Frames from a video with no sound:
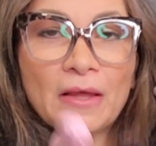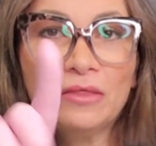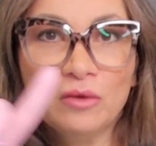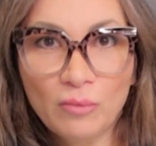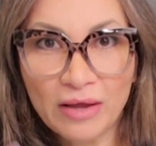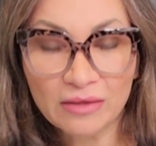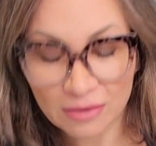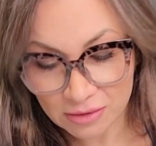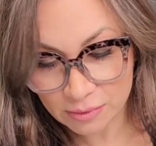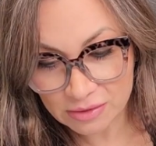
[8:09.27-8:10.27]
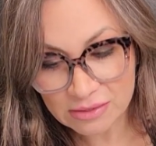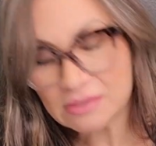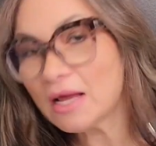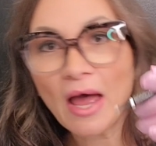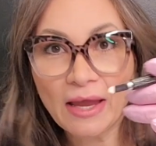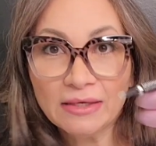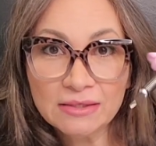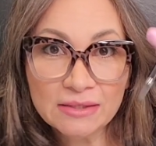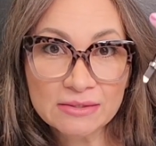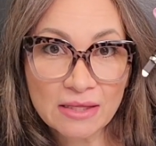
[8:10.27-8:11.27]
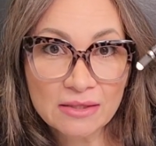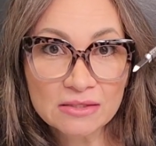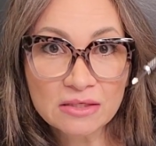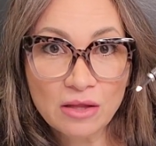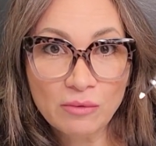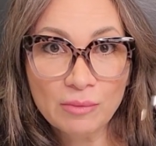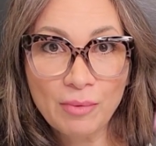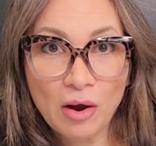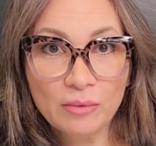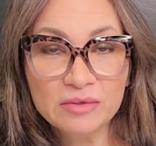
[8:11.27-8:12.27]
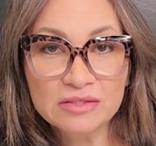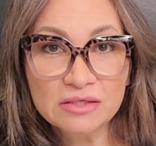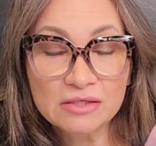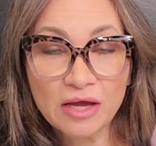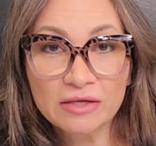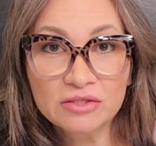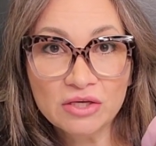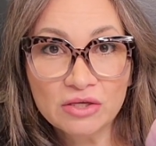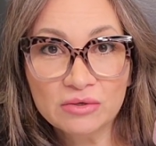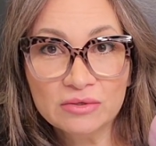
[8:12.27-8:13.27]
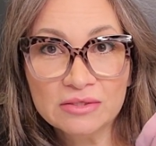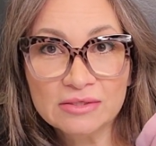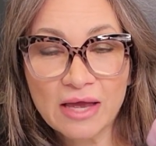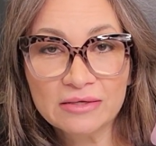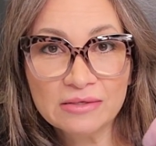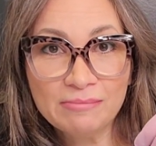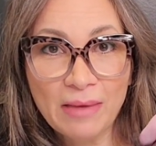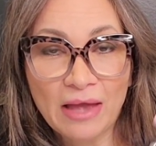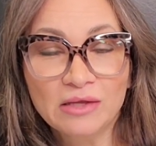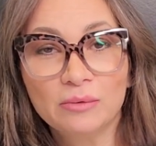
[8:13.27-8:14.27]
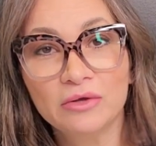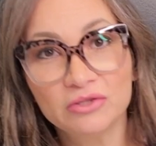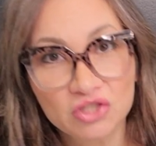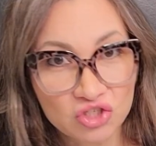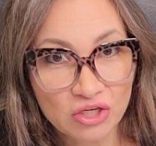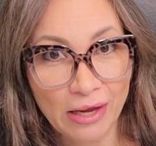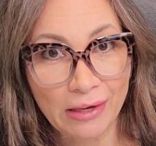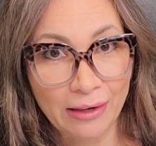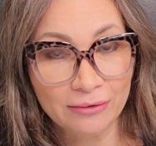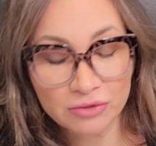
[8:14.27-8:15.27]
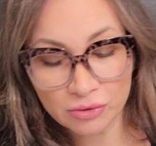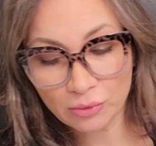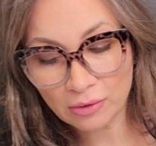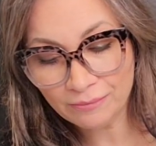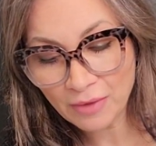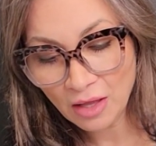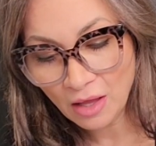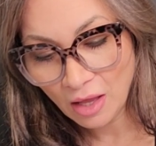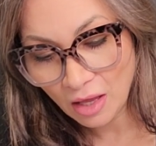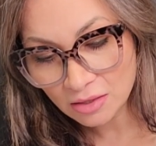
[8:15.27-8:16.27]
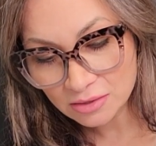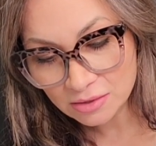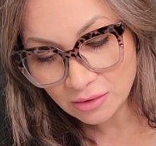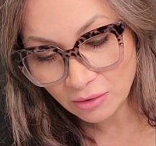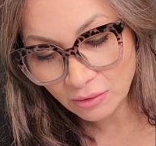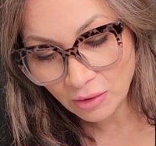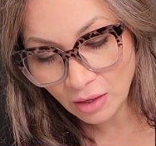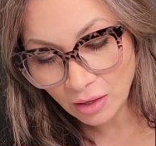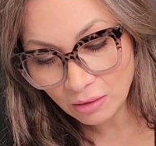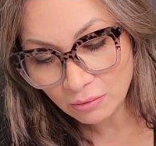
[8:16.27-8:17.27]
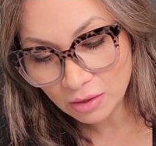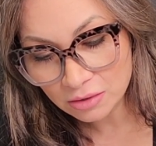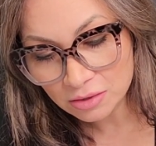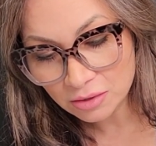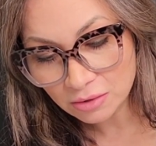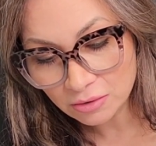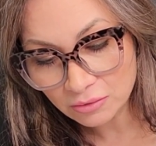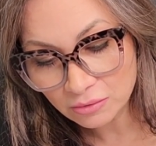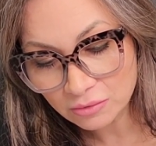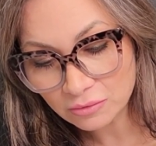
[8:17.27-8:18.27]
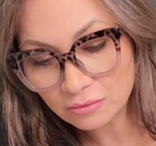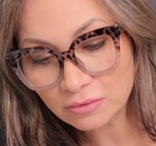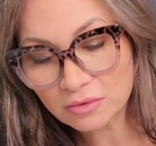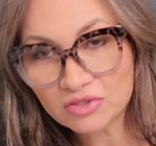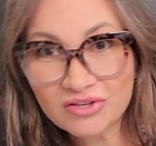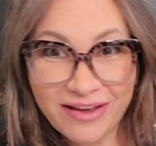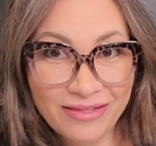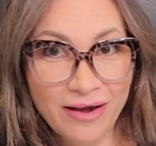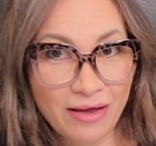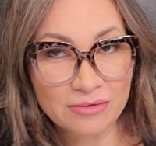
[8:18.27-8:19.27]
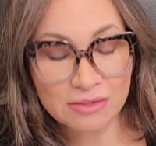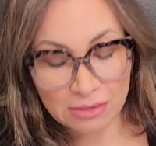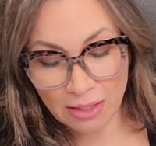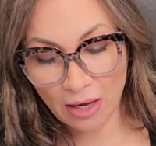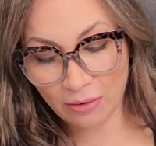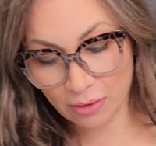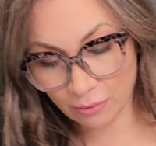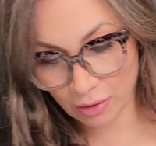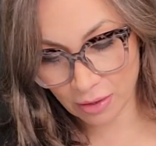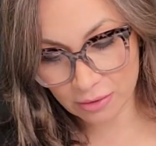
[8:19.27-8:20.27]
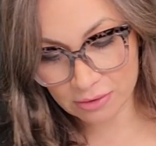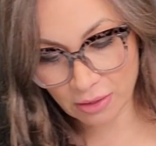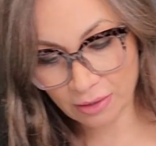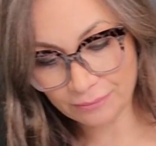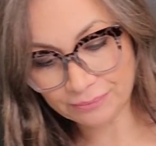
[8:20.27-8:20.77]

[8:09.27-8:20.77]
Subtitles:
the way that this was designed is that this lower part was designed to use as a manual shading tool. And so I want to check that out and see how it works, right?